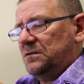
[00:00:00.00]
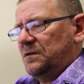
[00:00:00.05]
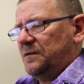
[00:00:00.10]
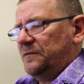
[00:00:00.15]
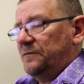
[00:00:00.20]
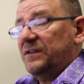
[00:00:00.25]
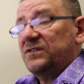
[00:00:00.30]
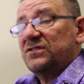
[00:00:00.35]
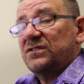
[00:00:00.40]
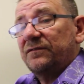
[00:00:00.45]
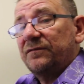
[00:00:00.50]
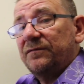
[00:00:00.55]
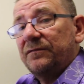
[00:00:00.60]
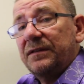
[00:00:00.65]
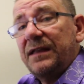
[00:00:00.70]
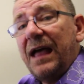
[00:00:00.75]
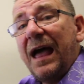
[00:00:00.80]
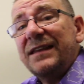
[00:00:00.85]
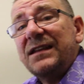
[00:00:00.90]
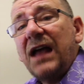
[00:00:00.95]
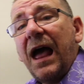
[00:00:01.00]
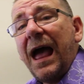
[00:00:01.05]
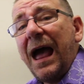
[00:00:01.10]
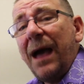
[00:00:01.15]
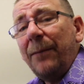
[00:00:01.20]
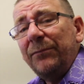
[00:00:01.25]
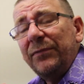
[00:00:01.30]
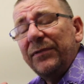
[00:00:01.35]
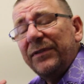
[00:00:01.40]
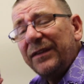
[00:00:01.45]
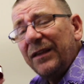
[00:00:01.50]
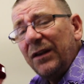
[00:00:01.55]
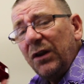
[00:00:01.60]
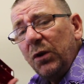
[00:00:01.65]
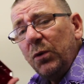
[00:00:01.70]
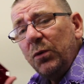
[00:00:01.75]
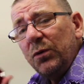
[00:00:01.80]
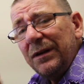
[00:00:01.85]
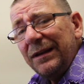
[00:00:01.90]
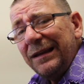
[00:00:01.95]
Eventually, they had
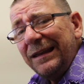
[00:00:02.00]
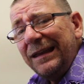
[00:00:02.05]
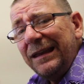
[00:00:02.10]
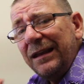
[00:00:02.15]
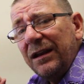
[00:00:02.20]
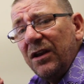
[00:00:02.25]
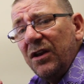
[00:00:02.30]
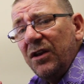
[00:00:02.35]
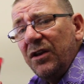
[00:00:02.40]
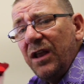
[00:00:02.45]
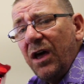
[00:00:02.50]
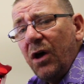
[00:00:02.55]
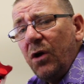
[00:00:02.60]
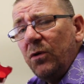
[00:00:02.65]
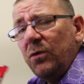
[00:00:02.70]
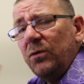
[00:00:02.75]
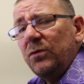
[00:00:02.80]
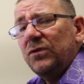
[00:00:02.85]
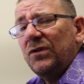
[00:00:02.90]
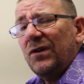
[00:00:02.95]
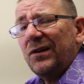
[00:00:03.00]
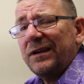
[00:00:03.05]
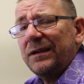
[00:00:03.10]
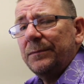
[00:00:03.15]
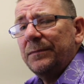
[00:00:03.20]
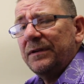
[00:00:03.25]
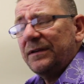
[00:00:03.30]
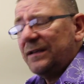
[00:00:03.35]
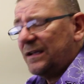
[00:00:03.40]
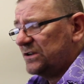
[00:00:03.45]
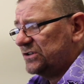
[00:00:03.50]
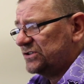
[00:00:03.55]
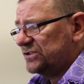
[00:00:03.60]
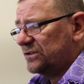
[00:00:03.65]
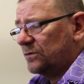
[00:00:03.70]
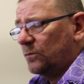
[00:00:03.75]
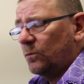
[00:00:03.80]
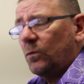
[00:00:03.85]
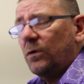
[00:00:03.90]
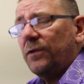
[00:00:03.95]
absolutely no
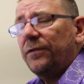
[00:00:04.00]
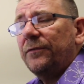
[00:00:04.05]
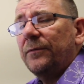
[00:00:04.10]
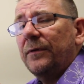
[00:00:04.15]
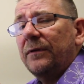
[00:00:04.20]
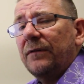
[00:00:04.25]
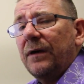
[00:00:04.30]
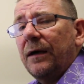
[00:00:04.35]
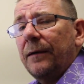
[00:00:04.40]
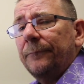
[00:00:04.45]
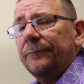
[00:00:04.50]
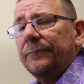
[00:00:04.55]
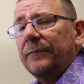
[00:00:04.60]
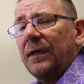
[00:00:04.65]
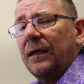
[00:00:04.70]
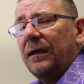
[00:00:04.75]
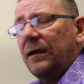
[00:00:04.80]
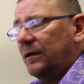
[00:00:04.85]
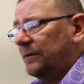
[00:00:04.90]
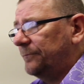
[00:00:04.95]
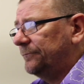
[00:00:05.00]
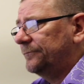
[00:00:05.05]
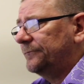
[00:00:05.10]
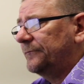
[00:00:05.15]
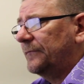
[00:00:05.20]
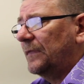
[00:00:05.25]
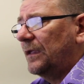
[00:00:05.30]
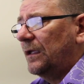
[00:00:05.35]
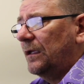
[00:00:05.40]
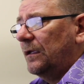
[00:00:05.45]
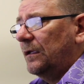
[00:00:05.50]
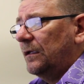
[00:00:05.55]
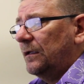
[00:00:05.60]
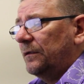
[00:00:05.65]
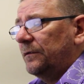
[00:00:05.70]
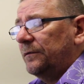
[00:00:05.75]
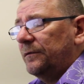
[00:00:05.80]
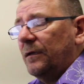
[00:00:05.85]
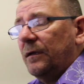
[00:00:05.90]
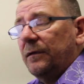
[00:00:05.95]
documentation whatsoever,
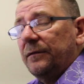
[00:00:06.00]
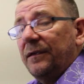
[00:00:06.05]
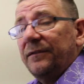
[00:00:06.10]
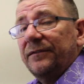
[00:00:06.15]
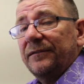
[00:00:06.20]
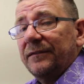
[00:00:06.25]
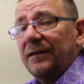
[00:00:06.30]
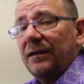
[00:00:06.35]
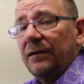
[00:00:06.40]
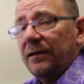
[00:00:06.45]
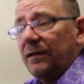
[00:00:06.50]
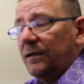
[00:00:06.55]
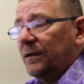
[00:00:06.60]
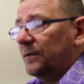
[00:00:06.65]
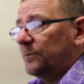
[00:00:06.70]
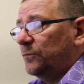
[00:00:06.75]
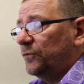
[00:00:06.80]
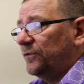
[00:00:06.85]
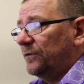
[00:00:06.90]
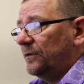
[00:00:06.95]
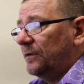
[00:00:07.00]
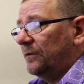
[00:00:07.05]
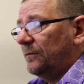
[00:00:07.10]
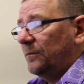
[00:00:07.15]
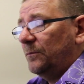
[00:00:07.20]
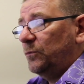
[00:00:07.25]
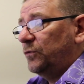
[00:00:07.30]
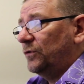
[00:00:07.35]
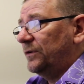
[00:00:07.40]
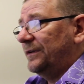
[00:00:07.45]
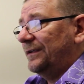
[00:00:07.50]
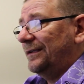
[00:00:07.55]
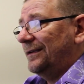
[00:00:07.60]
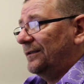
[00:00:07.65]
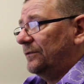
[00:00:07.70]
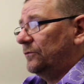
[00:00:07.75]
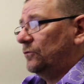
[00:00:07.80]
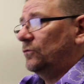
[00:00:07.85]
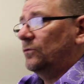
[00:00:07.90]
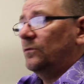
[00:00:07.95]
so it doesn't tell you how to put it
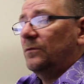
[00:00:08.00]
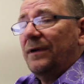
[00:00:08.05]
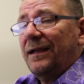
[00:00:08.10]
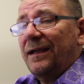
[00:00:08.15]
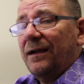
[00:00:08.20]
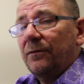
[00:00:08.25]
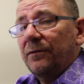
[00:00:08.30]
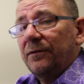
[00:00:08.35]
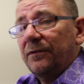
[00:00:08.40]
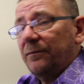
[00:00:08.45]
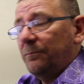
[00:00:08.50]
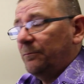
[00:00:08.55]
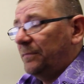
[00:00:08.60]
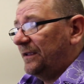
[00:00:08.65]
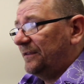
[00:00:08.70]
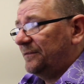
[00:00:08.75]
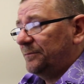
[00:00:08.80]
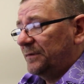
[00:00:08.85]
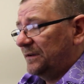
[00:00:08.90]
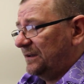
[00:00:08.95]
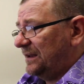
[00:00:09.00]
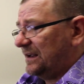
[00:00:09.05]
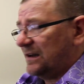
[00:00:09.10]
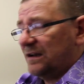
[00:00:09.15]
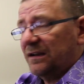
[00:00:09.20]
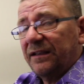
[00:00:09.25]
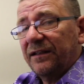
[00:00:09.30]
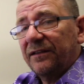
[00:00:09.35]
together or how it's best, but luckily